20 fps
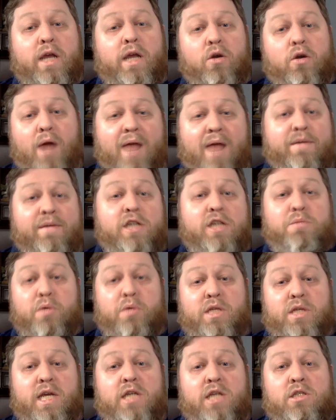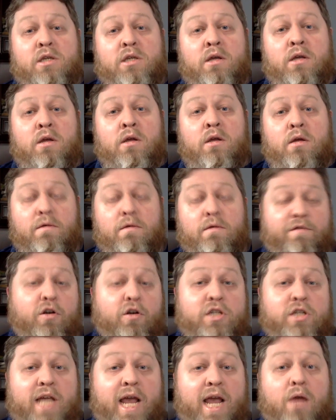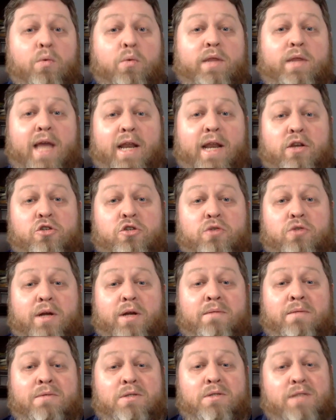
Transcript: in or have expertise firsthand with that industry.